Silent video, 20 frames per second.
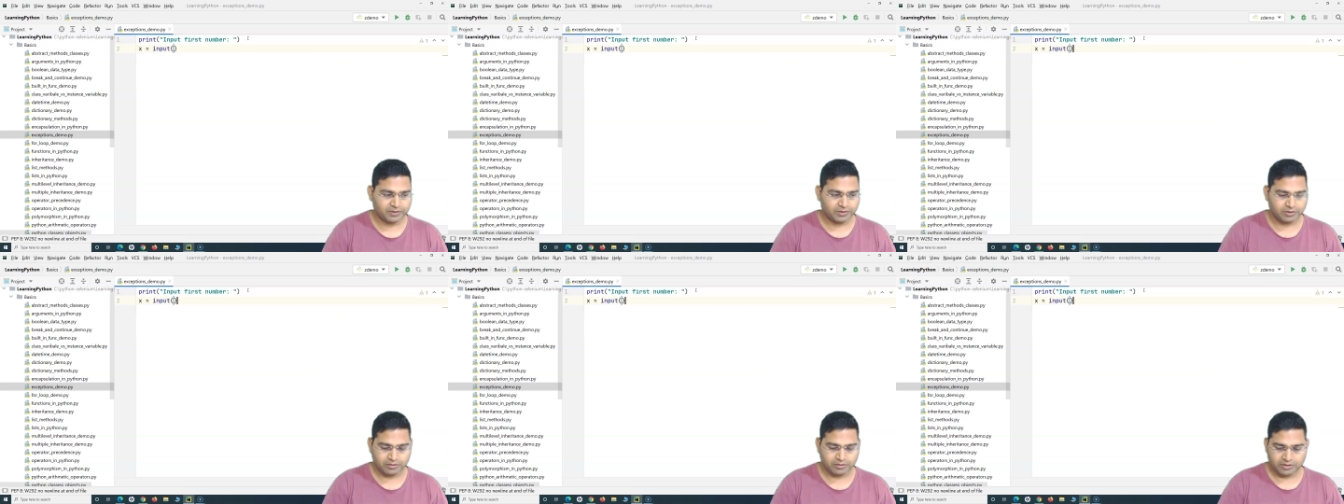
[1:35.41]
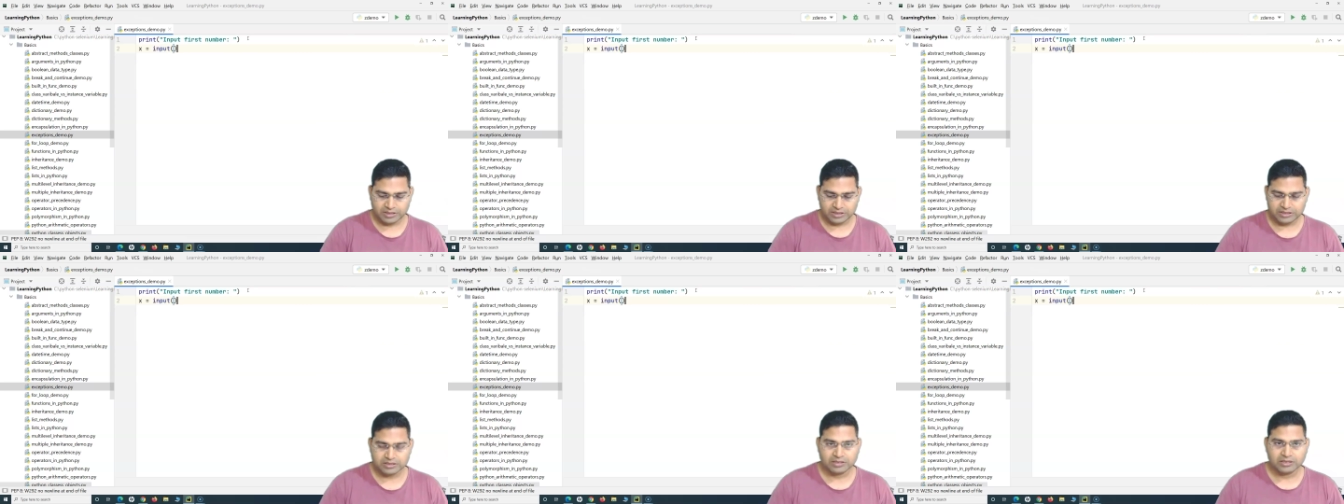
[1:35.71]

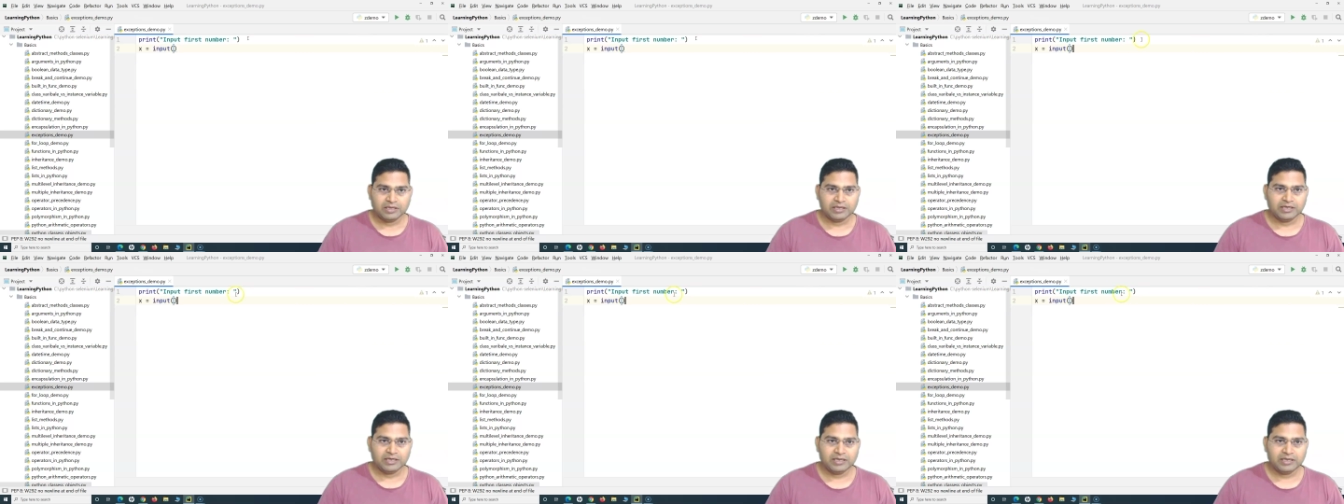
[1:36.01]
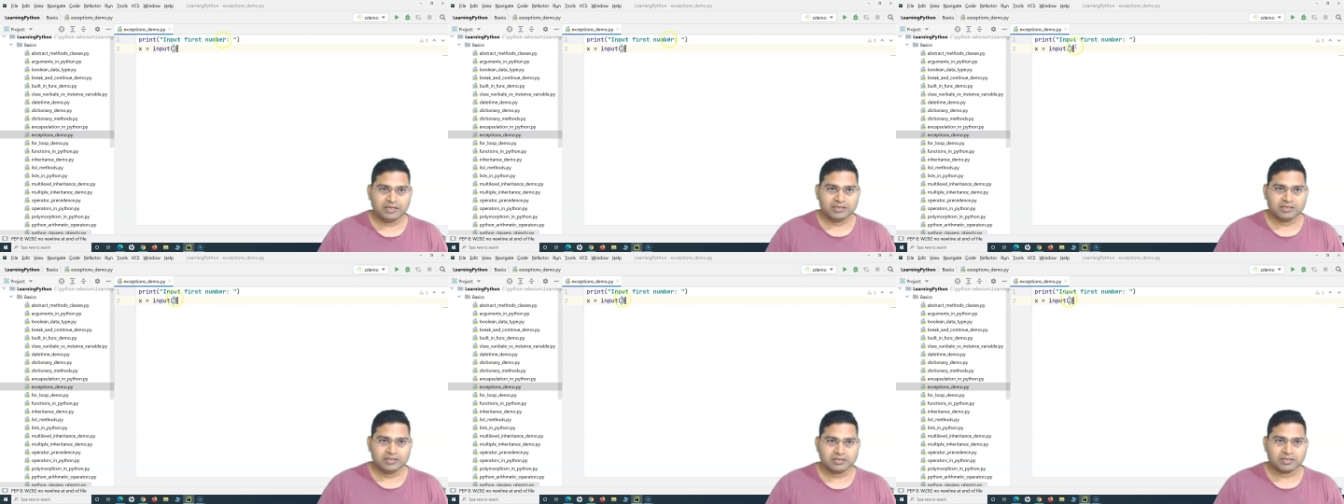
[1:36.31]
alright
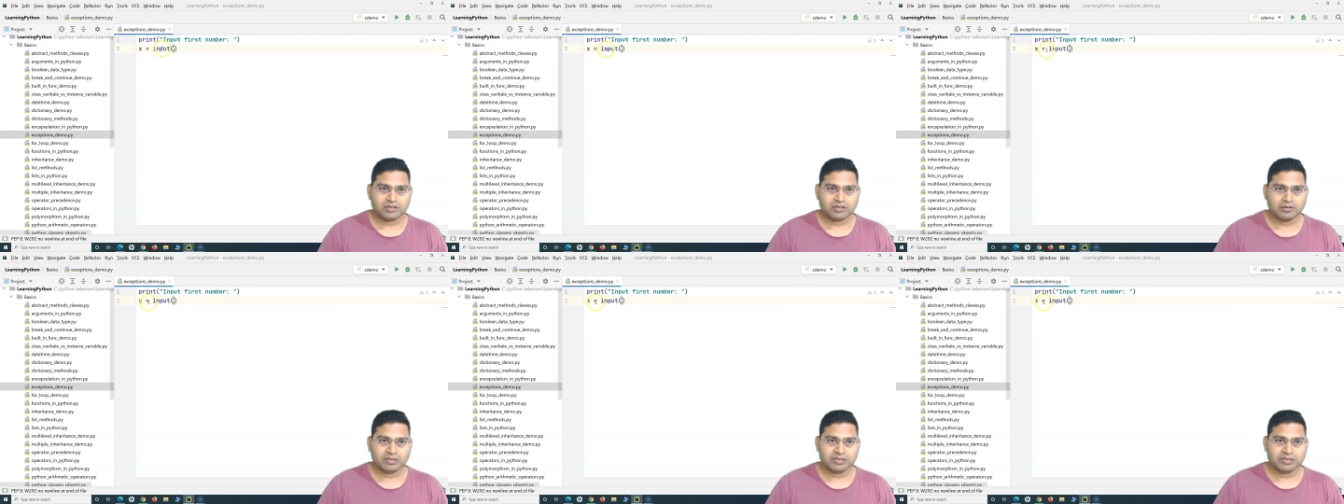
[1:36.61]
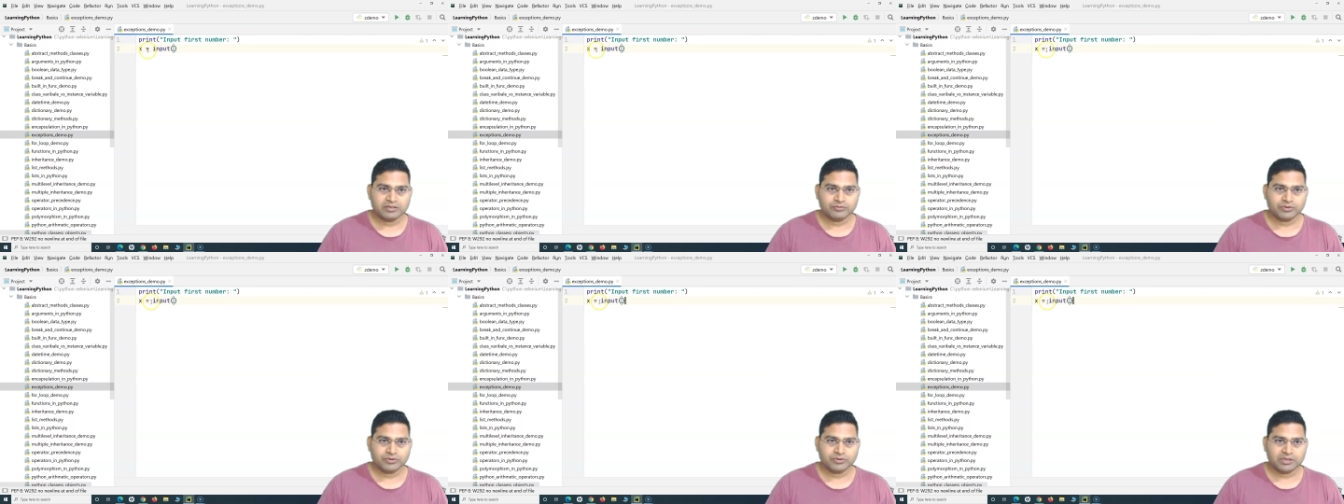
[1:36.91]
and
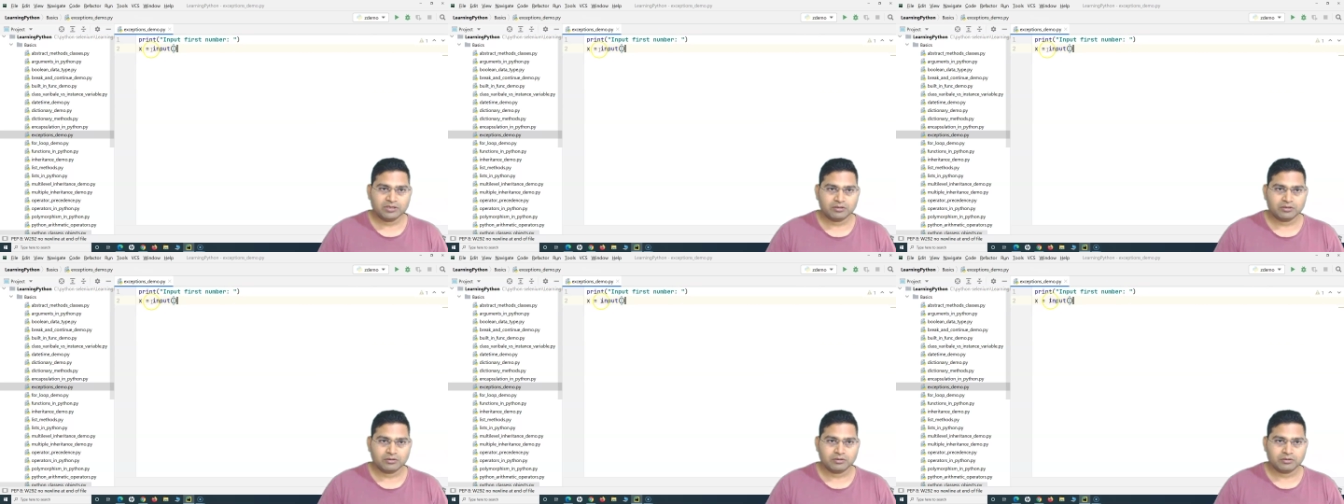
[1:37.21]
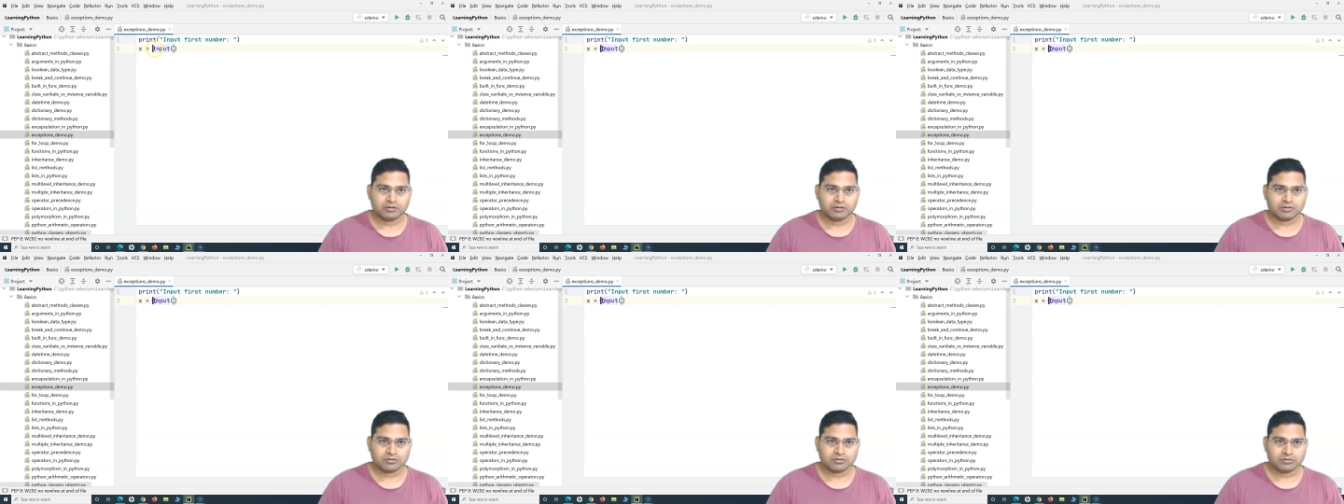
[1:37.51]
I will
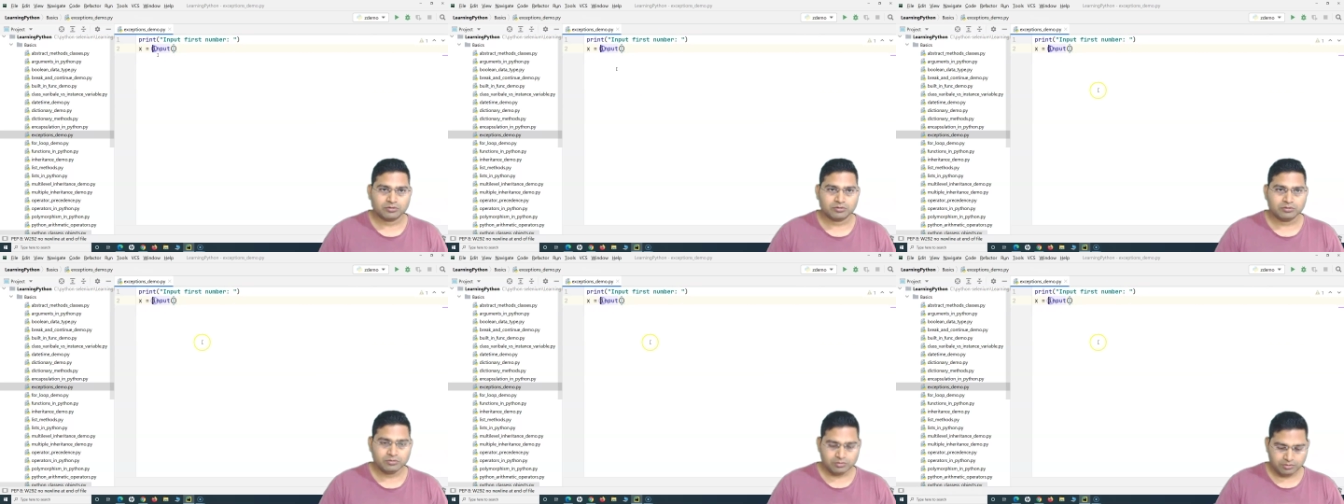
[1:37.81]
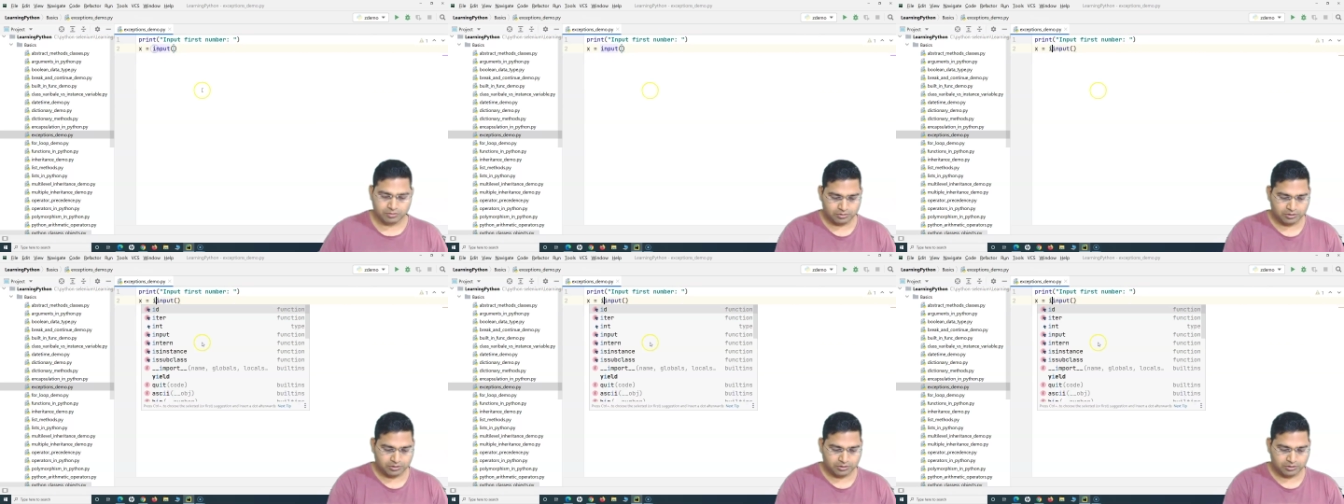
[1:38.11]
also